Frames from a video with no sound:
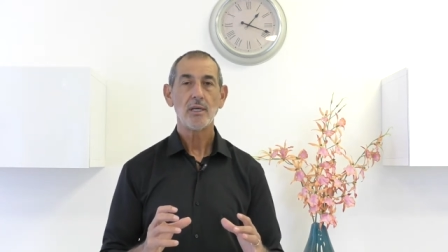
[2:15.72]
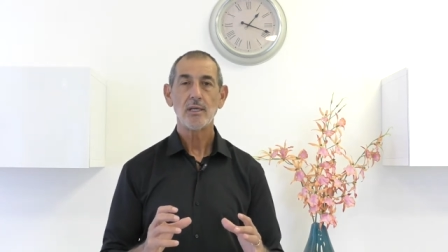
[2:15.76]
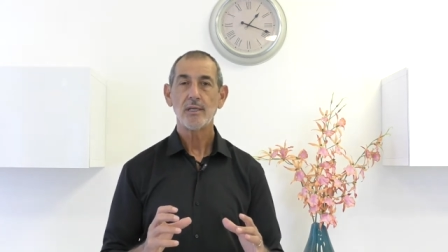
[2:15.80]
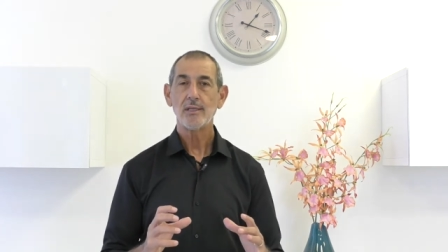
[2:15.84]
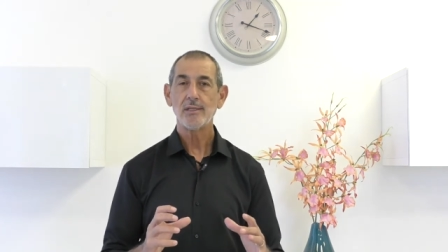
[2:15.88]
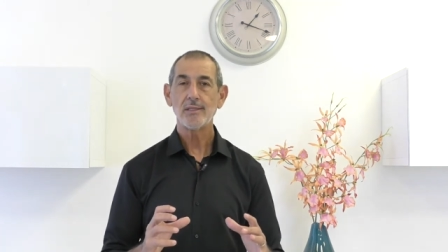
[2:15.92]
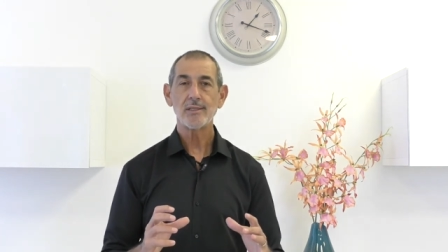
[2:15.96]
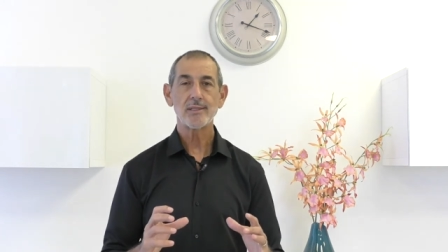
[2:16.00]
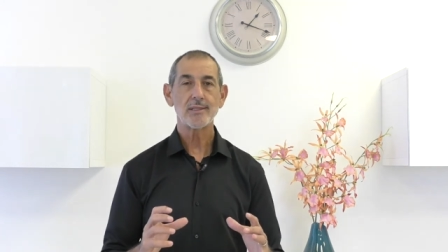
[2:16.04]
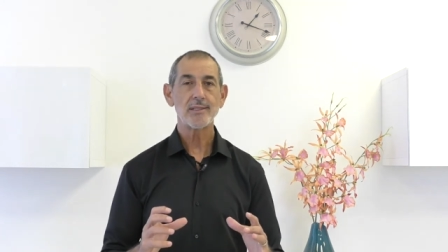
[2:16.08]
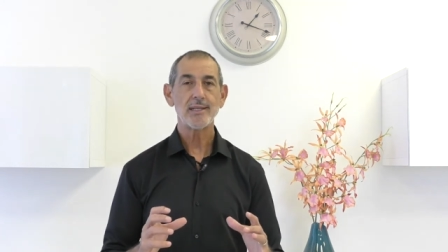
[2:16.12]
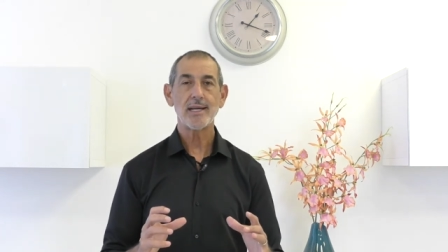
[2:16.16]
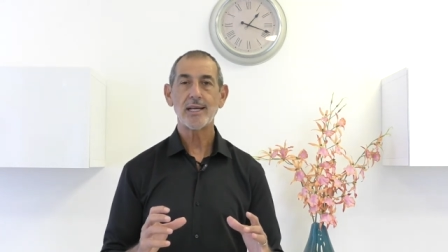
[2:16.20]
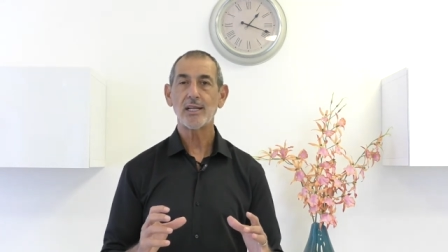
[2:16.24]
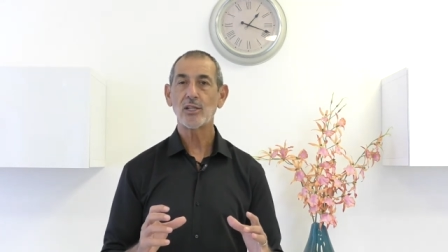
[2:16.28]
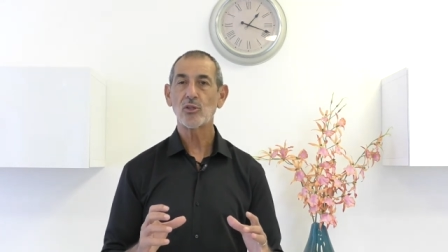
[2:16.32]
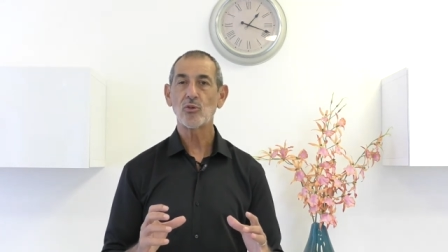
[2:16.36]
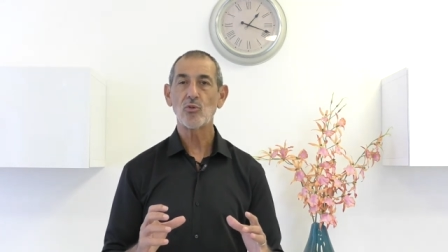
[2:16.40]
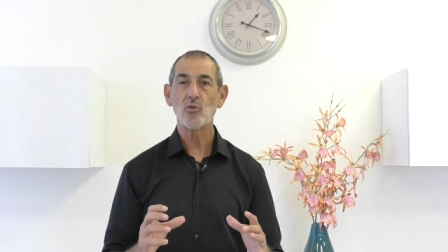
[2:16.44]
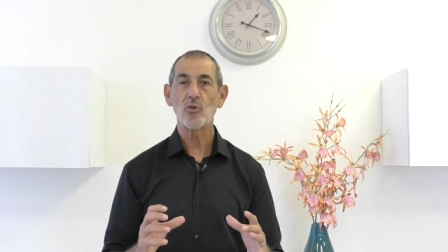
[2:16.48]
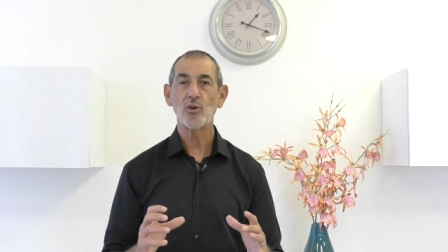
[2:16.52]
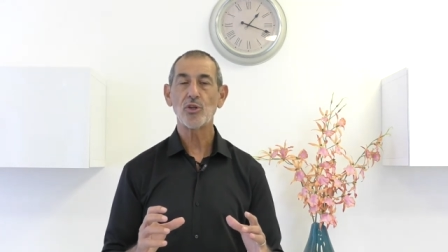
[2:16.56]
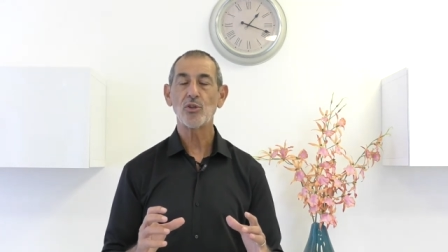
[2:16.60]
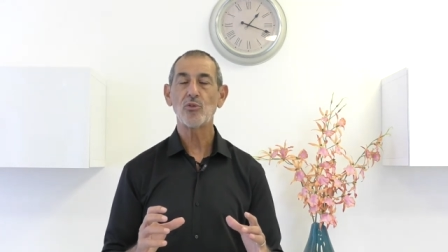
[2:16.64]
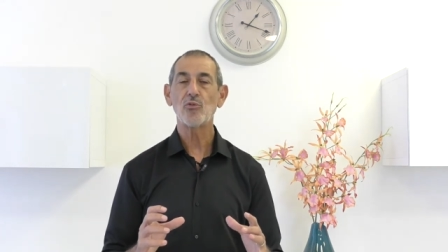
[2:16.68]
is not
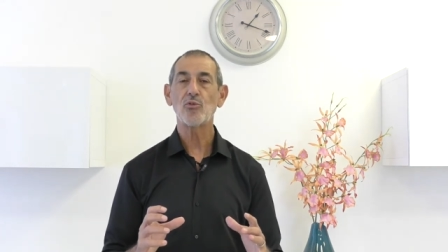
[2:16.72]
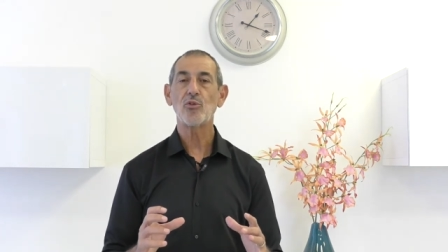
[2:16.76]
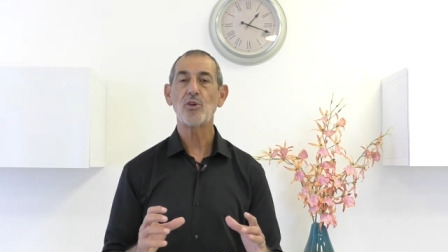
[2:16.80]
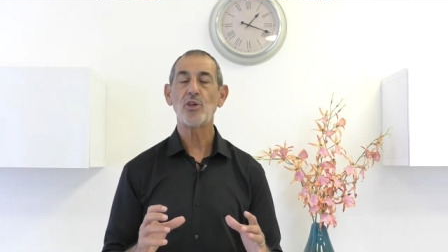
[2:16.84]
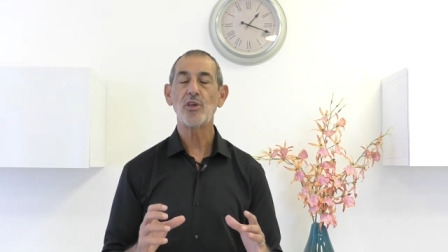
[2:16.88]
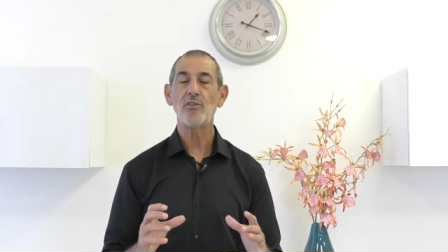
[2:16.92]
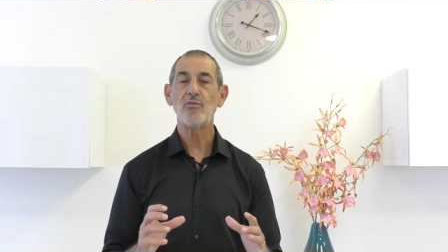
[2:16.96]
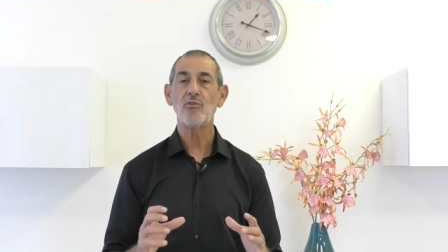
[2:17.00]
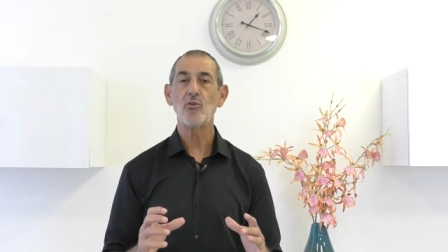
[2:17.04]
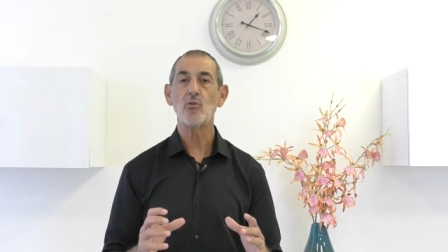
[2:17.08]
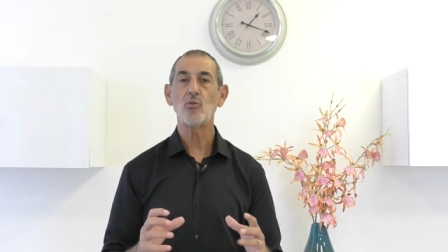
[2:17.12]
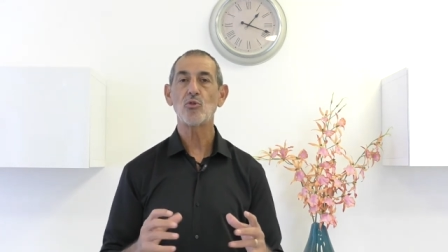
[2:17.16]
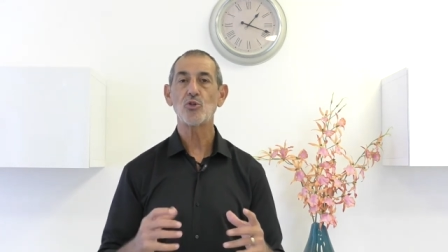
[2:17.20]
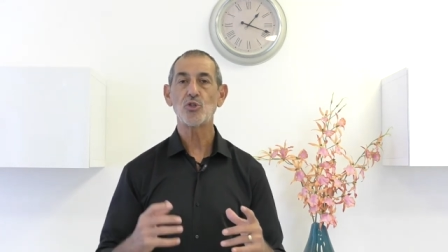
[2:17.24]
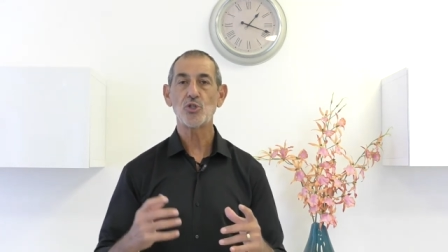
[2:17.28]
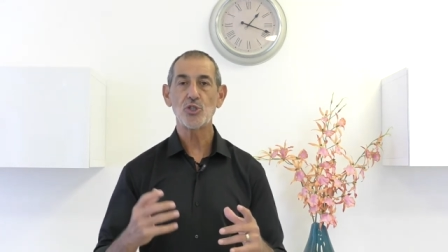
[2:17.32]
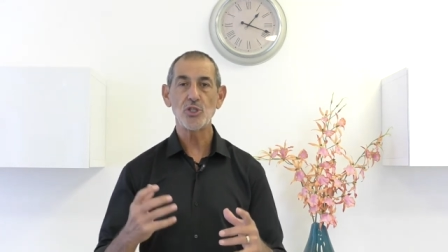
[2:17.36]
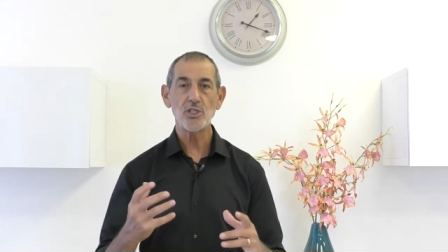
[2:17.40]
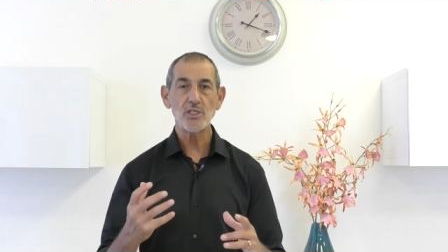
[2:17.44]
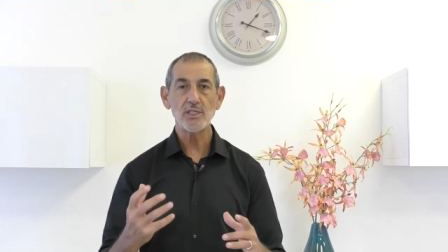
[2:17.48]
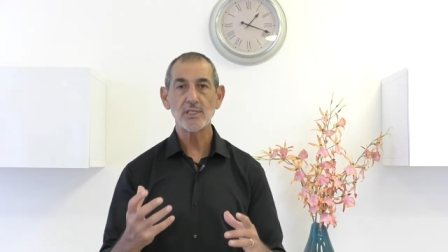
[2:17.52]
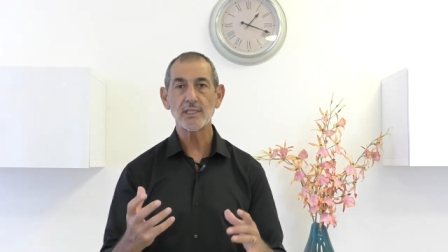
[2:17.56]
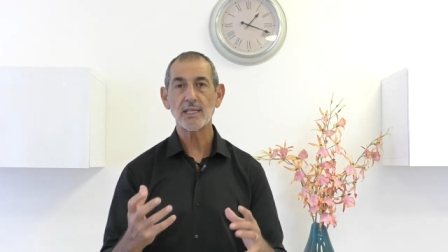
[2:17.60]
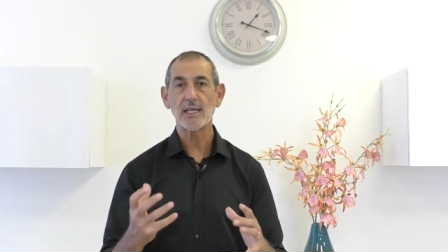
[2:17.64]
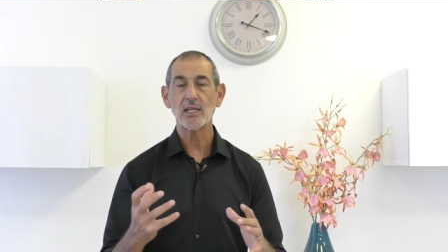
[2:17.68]
going to give you, or
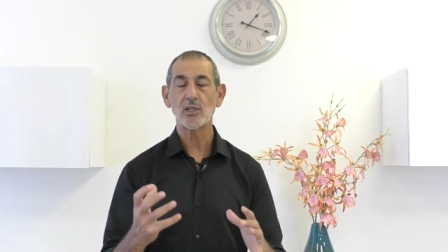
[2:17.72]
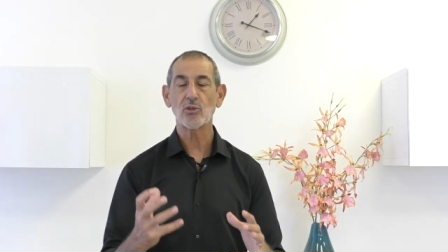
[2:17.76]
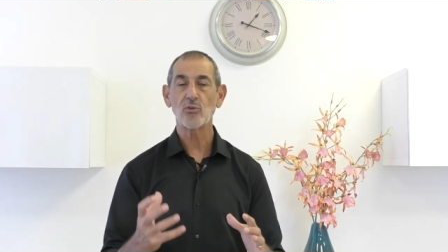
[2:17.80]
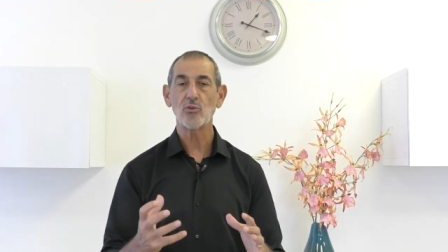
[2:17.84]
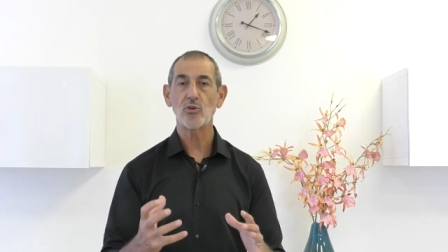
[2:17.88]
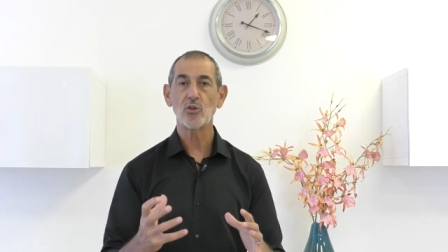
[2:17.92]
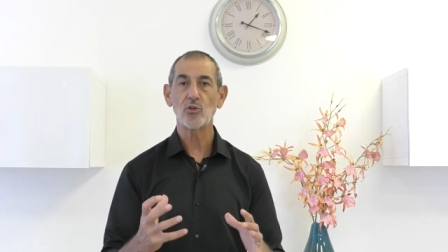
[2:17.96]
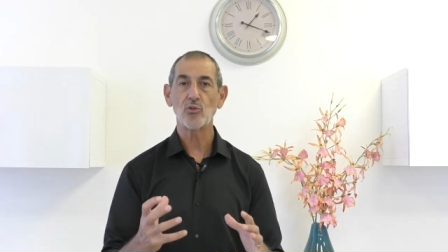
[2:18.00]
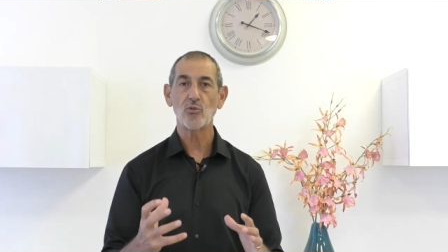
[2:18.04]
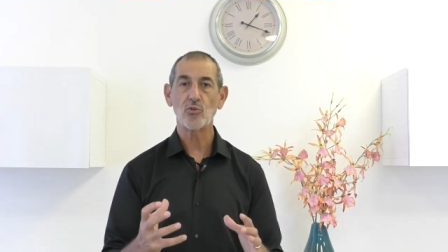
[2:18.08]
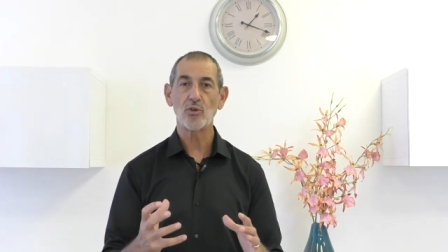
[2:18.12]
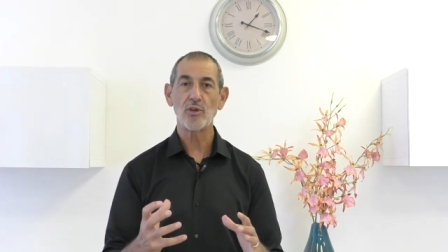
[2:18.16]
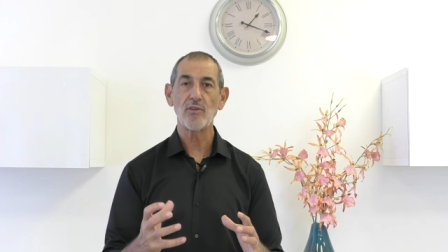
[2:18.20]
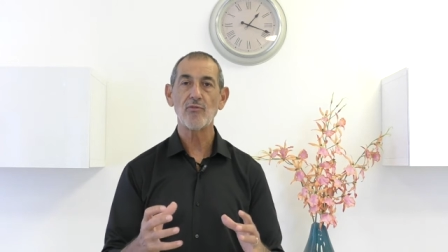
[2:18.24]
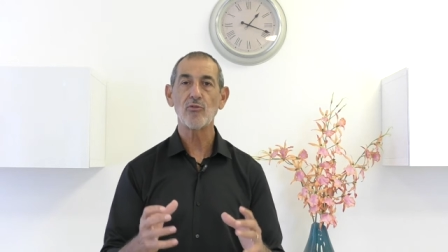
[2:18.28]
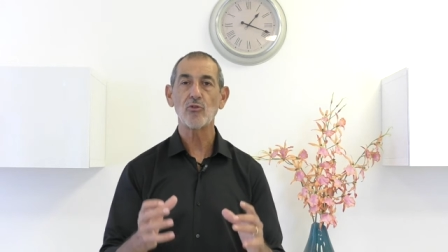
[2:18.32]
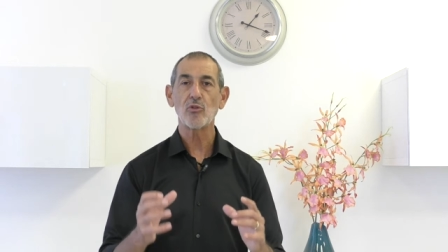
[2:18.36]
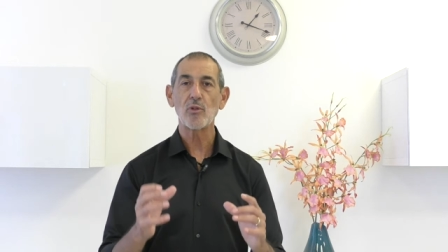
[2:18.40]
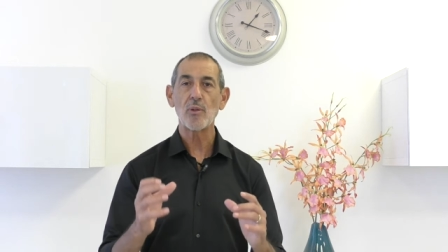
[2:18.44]
she's not going to give you,